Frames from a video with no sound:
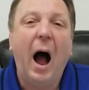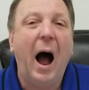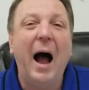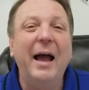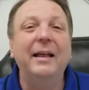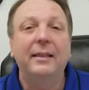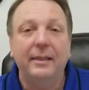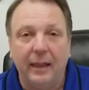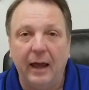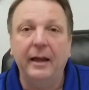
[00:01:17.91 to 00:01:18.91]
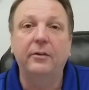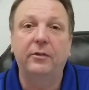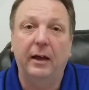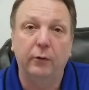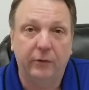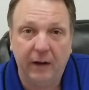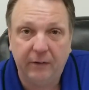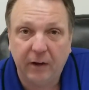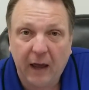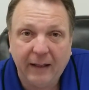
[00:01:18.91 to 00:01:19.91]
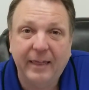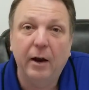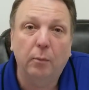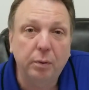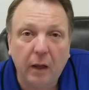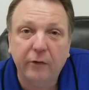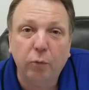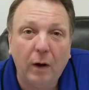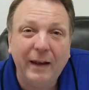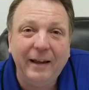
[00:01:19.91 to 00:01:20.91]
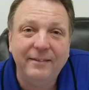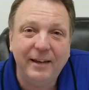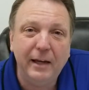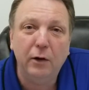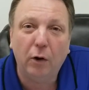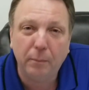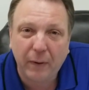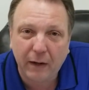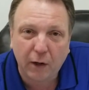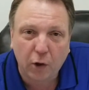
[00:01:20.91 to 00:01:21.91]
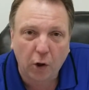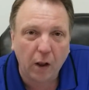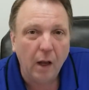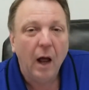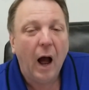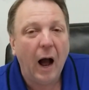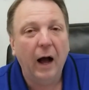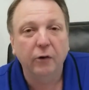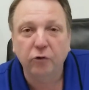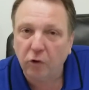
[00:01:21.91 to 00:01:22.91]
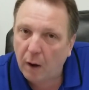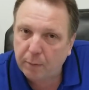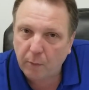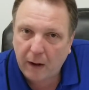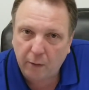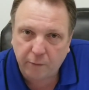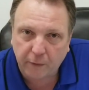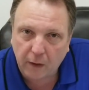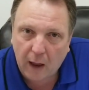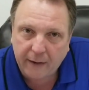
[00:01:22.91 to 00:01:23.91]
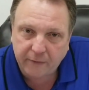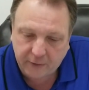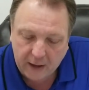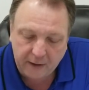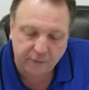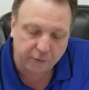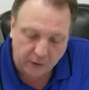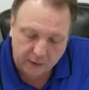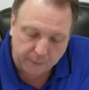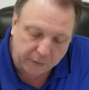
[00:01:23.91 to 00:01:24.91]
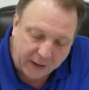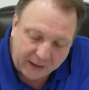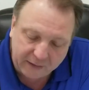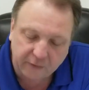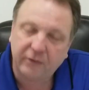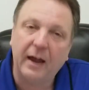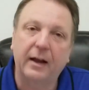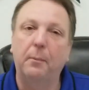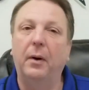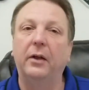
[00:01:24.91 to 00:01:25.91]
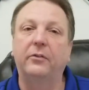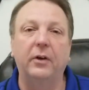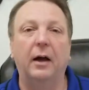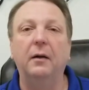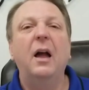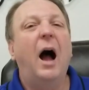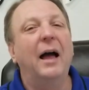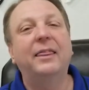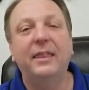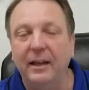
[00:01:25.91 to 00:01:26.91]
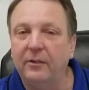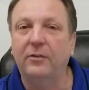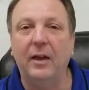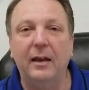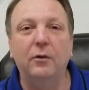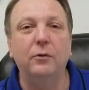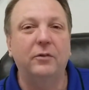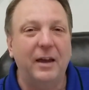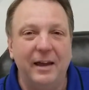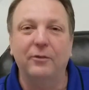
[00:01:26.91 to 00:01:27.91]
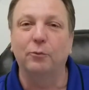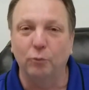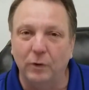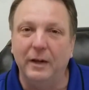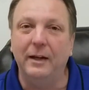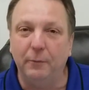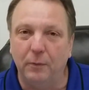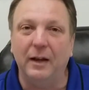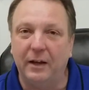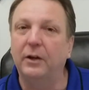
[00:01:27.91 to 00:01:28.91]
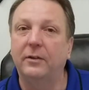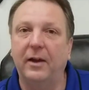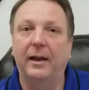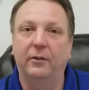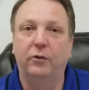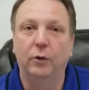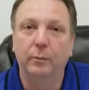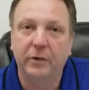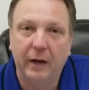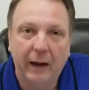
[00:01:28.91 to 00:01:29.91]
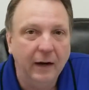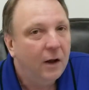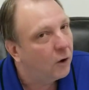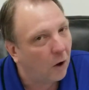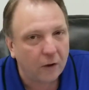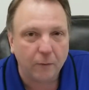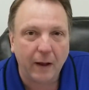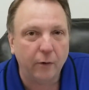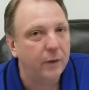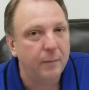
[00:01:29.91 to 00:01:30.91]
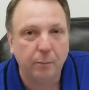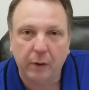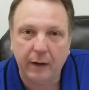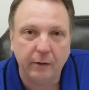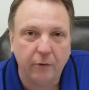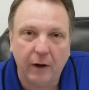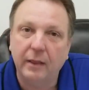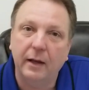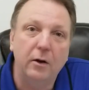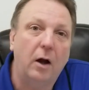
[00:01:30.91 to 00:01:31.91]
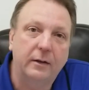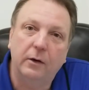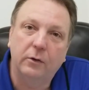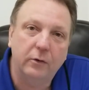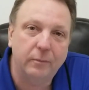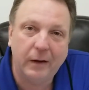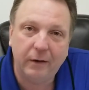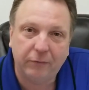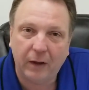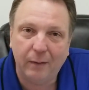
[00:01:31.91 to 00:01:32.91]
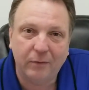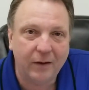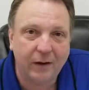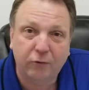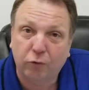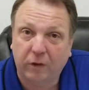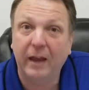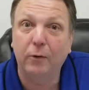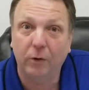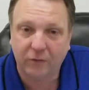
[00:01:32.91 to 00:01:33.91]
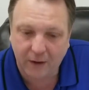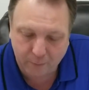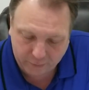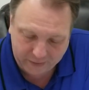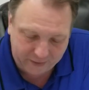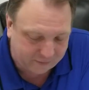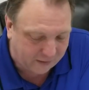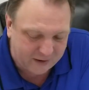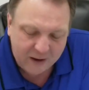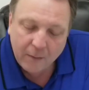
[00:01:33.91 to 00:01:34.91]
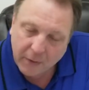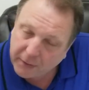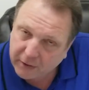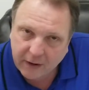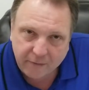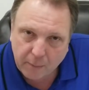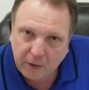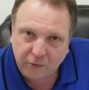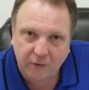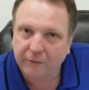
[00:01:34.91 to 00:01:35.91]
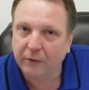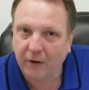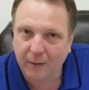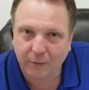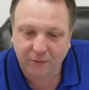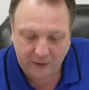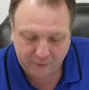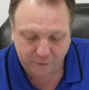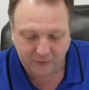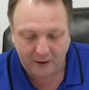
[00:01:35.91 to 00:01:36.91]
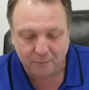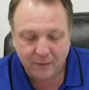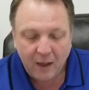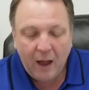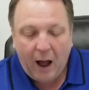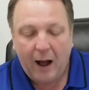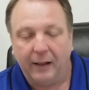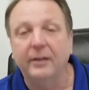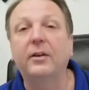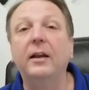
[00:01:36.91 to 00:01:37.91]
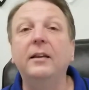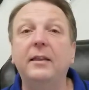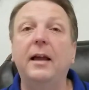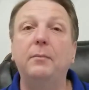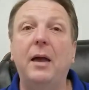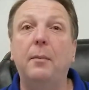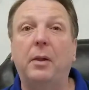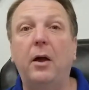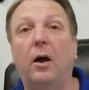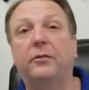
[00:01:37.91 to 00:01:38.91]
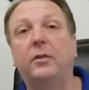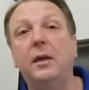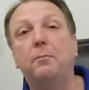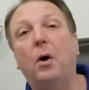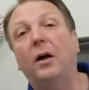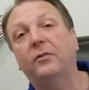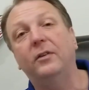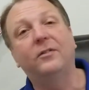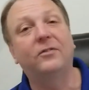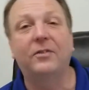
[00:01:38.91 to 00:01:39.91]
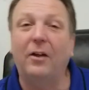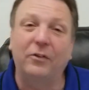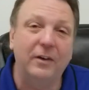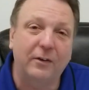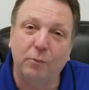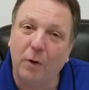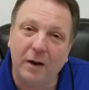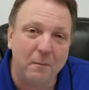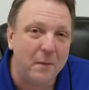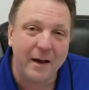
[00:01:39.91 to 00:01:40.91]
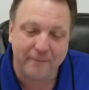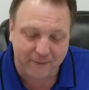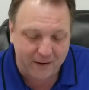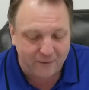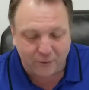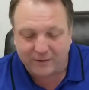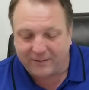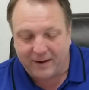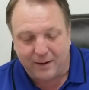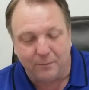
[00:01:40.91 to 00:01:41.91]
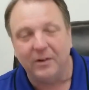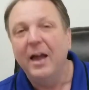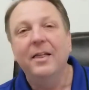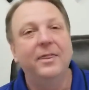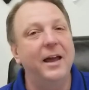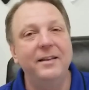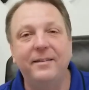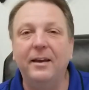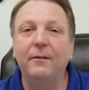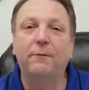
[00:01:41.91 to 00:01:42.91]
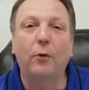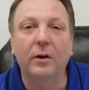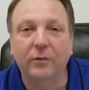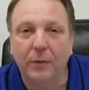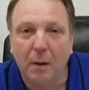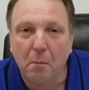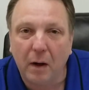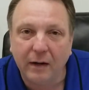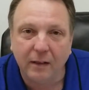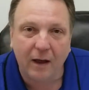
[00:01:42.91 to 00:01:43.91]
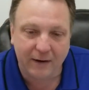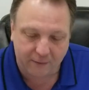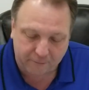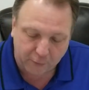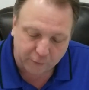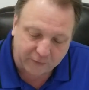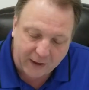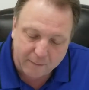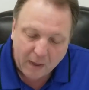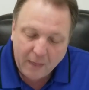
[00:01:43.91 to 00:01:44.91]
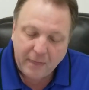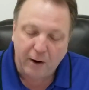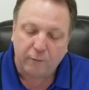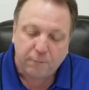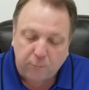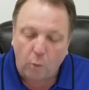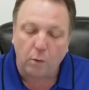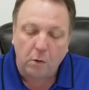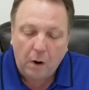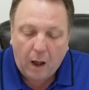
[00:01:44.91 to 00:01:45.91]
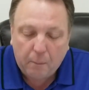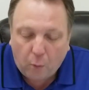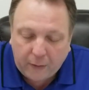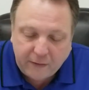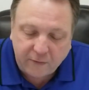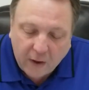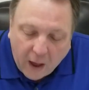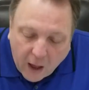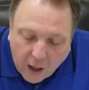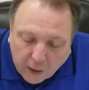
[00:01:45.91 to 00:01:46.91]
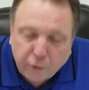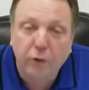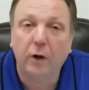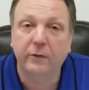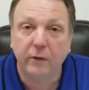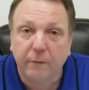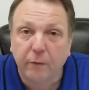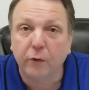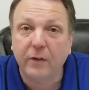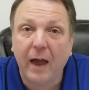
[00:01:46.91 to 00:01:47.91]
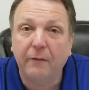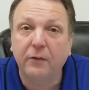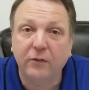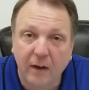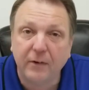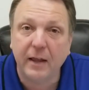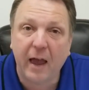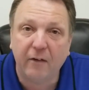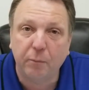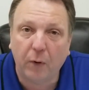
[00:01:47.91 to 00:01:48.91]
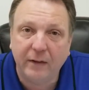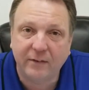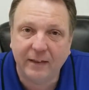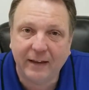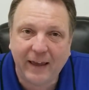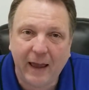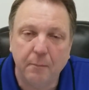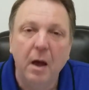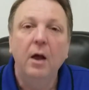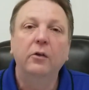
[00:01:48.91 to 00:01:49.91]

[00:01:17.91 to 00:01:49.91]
I like San Jose tonight. They are plus 118 on Pinnacle. Shop around for lines, guys. I'll talk about that in a sec. But I think San Jose is really, really going to take it to them tonight. Colorado, they've been playing great. They knocked out those Mighty Flames. They extinguished them pretty easily, but they're going to have a much tougher time with San Jose. Let's get into the NBA playoffs. The Boston Celtics, one of my favorite teams. They did it for us on the money line in the first game. They are 4 points underdogs in the first half, 7.5 points in the game.